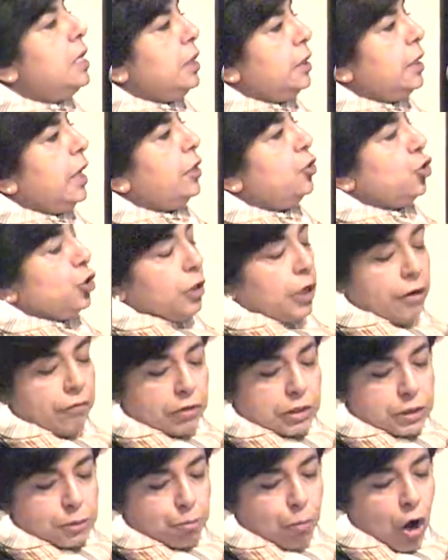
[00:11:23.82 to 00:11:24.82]
that should give
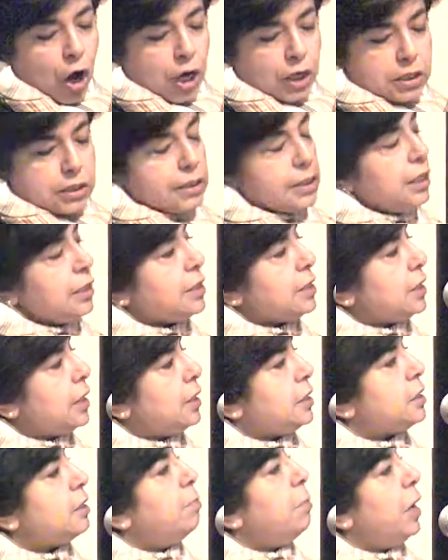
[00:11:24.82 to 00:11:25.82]
us pause.
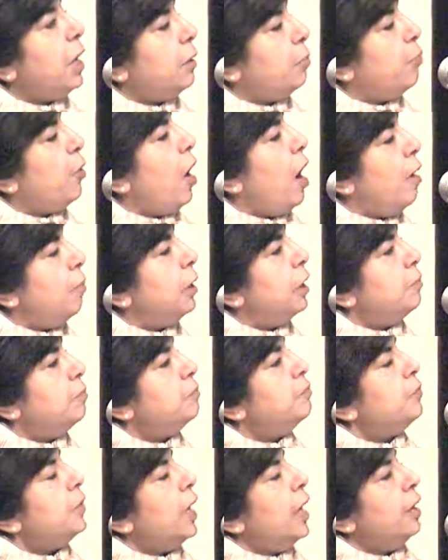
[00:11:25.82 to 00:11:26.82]
It's a big
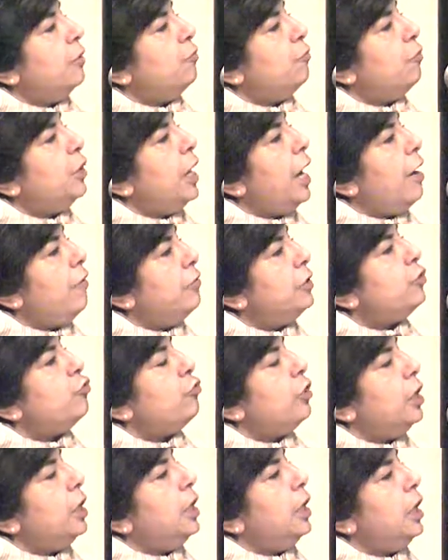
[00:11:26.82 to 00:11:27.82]
problem, and we haven't
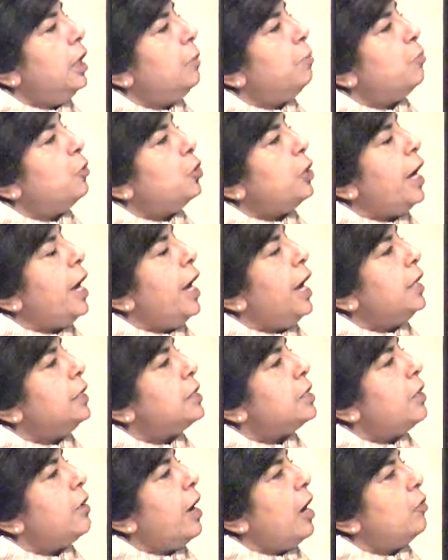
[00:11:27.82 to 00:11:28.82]
really put our
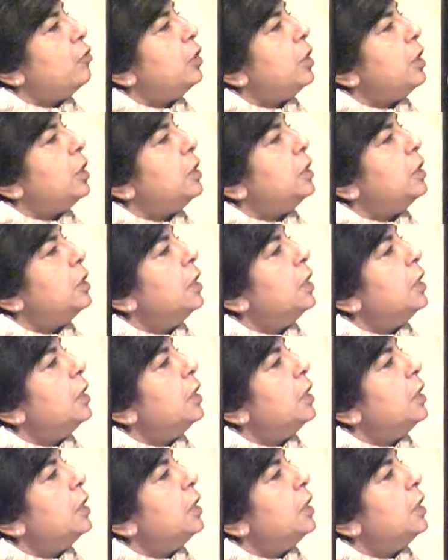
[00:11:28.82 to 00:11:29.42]
heads around it.